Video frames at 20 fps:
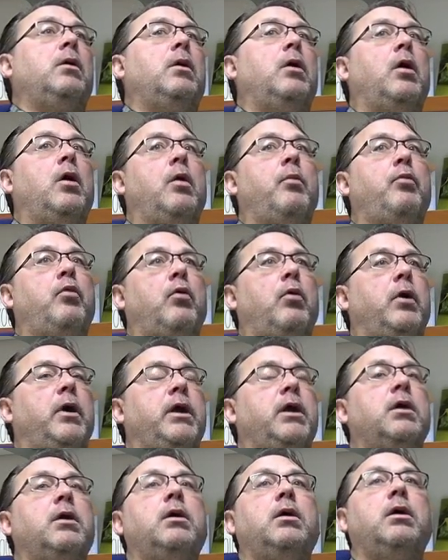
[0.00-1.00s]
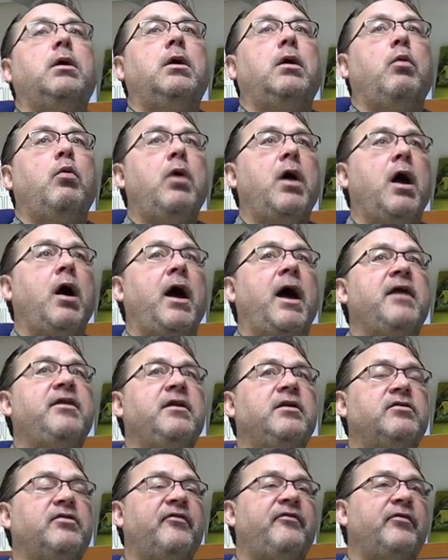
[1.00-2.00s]
Oh boy. Well, I
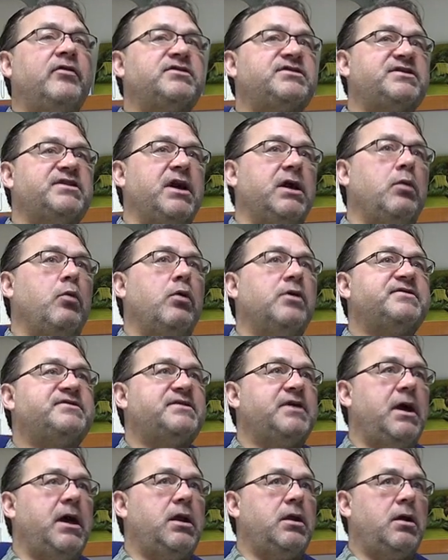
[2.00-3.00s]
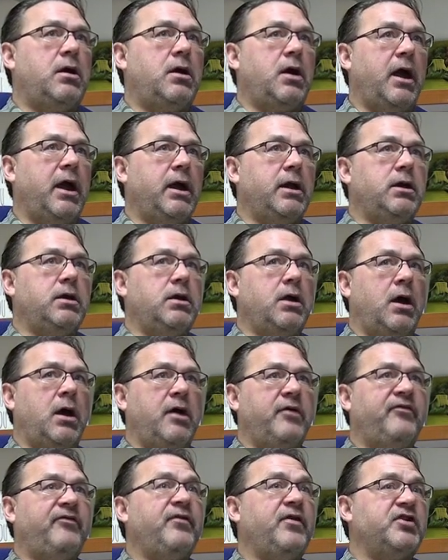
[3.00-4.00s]
think the first thing was that
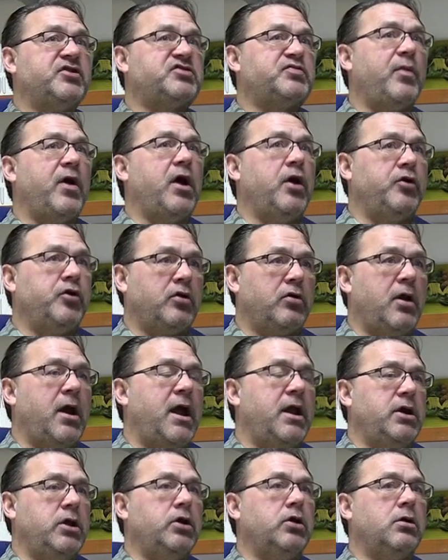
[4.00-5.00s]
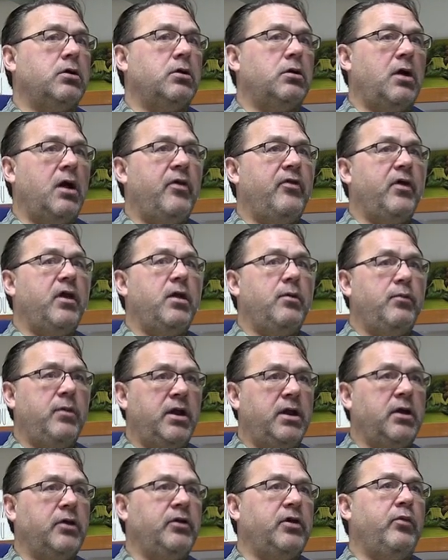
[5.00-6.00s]
I finished my undergrad here and then
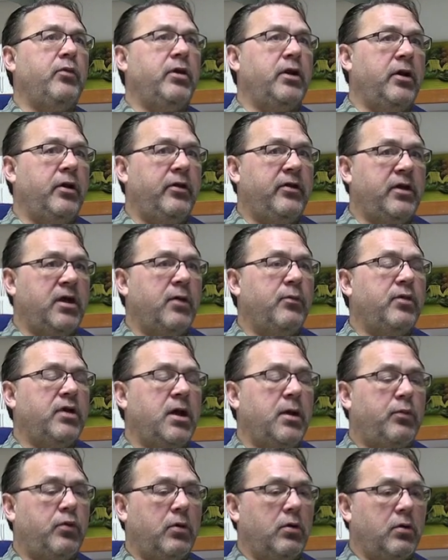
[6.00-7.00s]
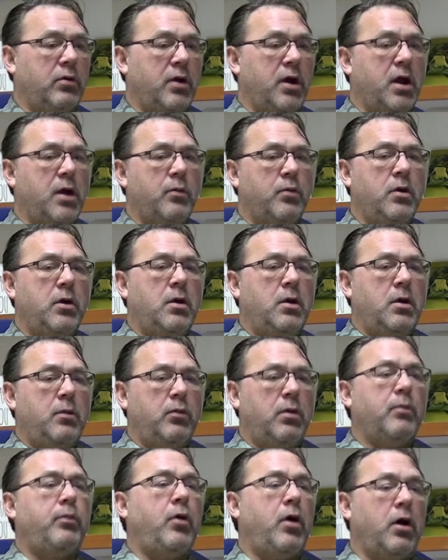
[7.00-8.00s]
immediately went into the MBA program.
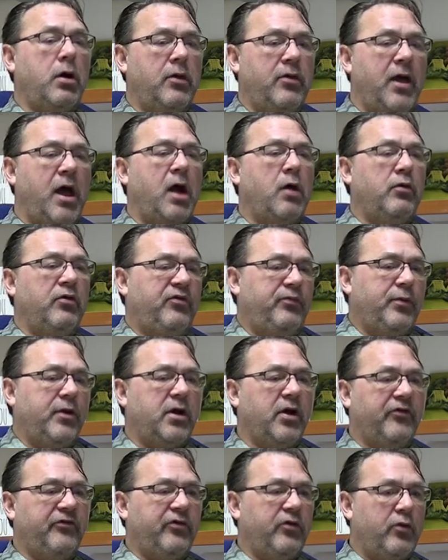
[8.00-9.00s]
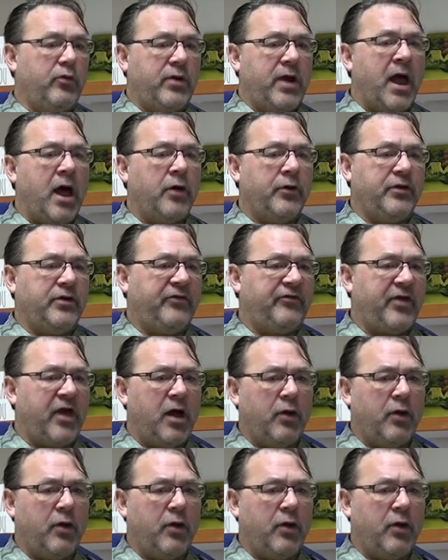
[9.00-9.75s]
But part of that was because of the realities.